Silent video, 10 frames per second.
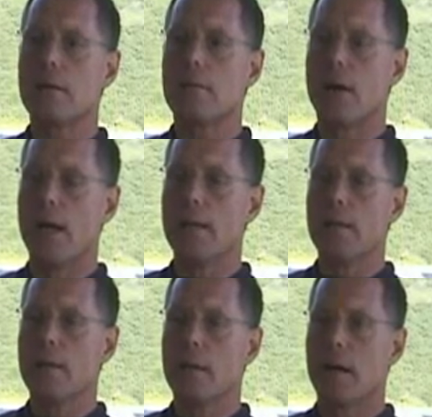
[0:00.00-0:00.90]
right?
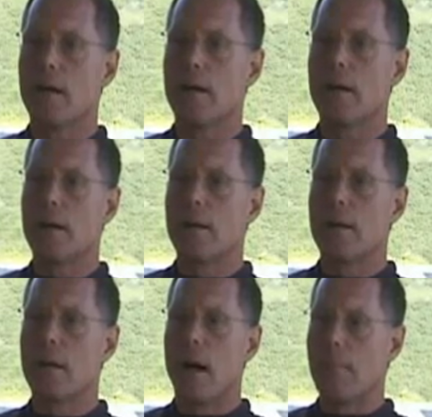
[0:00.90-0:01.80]

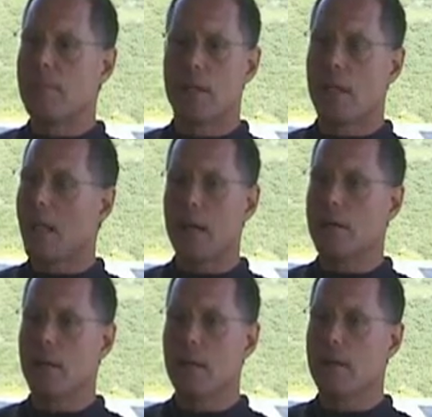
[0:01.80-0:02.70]
I'm declared
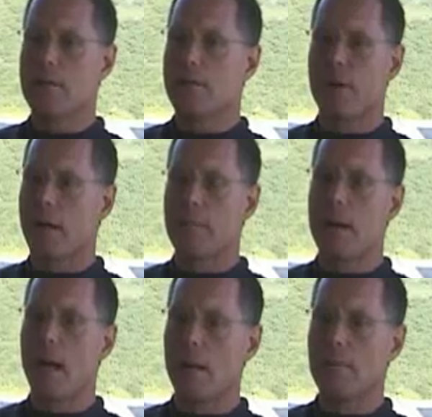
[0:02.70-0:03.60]
clear as a fucking
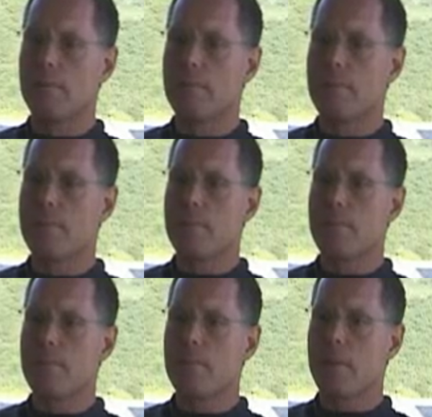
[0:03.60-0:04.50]
bell.
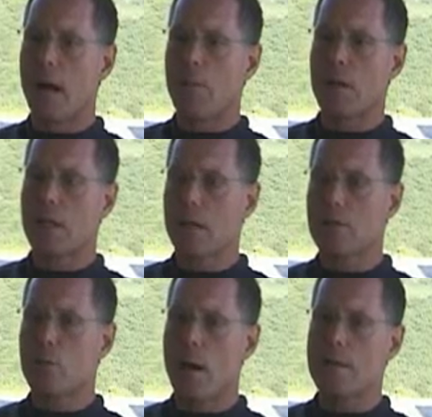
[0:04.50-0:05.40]
I went clear
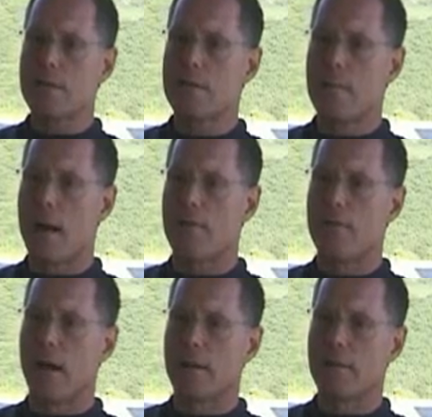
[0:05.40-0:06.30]
twice, as a matter of
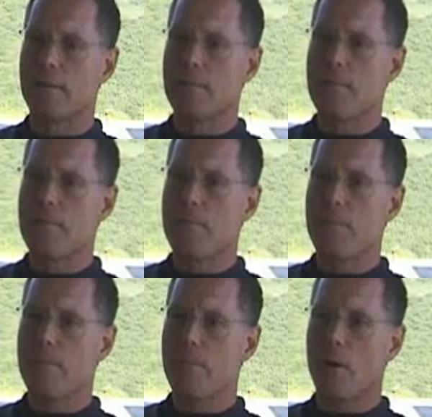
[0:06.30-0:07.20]
fact.
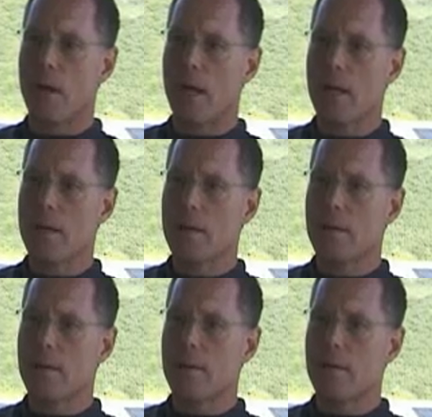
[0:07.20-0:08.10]
Okay?
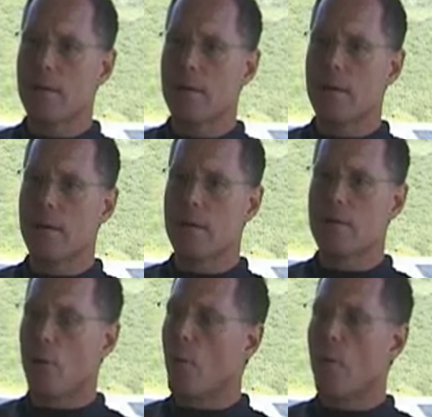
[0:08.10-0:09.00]

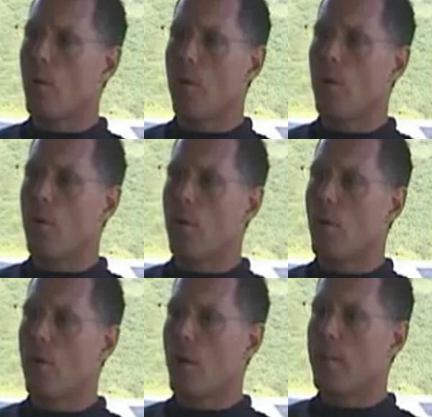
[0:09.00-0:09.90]
So,
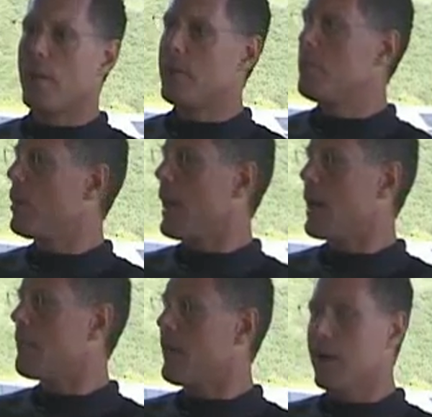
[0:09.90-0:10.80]
I mean, you pull
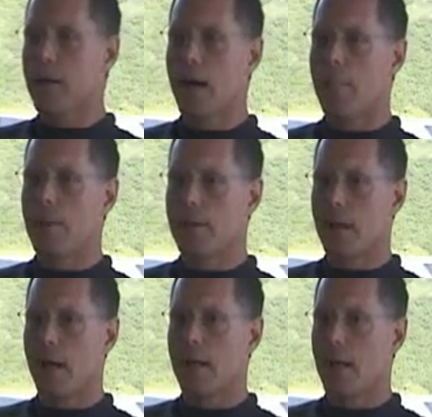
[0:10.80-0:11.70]
out a fucking copy of
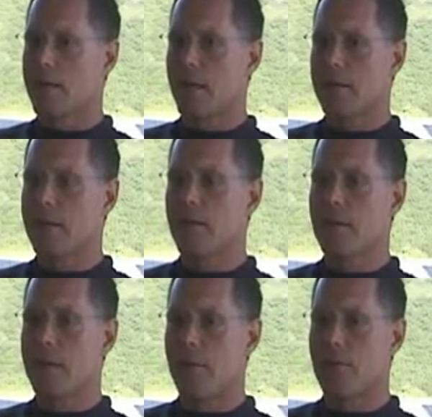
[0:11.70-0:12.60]
Dianetics, let's hear the
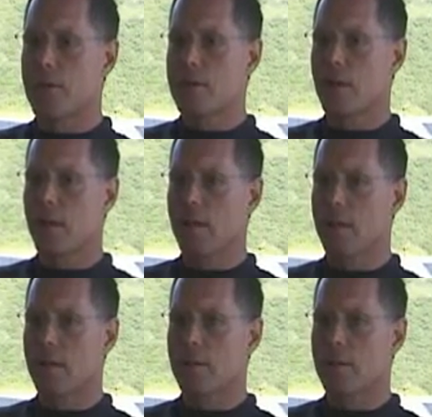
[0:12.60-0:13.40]
definition of clear.